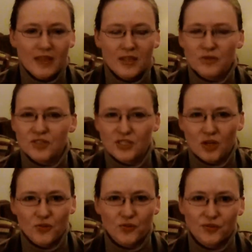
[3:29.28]
there was just
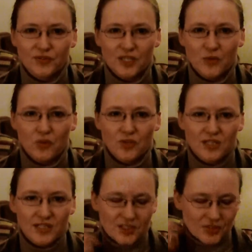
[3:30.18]
all sorts of D words
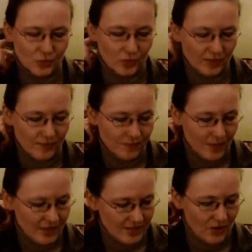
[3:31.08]
in the story.
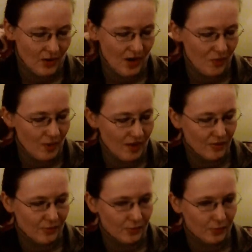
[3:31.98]
And so I
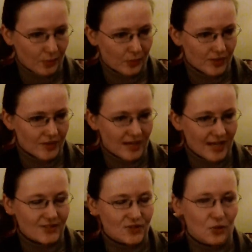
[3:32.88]
went through
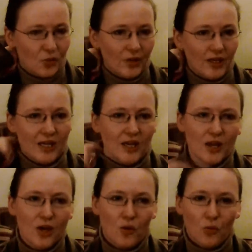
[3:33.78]
that story
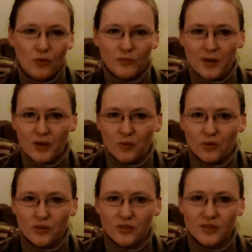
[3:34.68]
word by
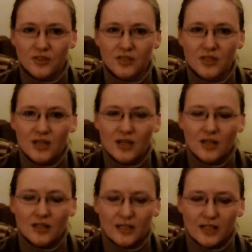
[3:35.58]
word,
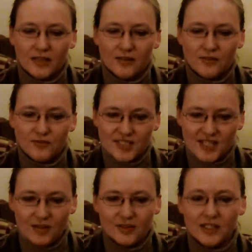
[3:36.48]
like
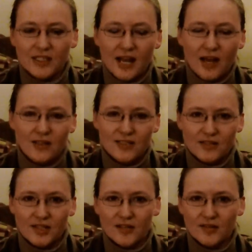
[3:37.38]
sounding it out,
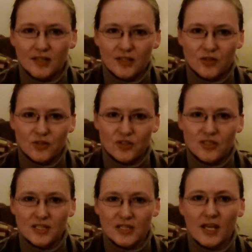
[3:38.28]
sounding out the letters,
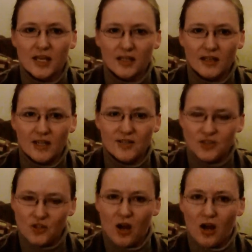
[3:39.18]
just like I
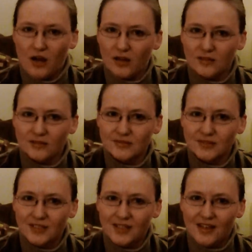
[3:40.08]
saw
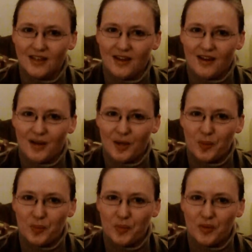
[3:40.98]

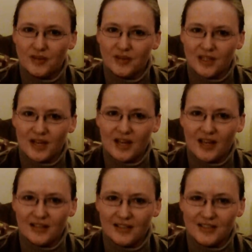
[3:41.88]
uh, the
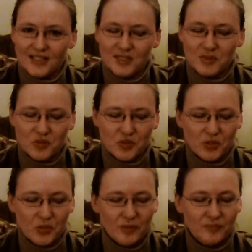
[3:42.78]
guy on, on Sesame
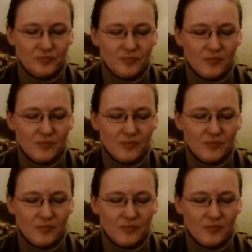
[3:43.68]
Street do it.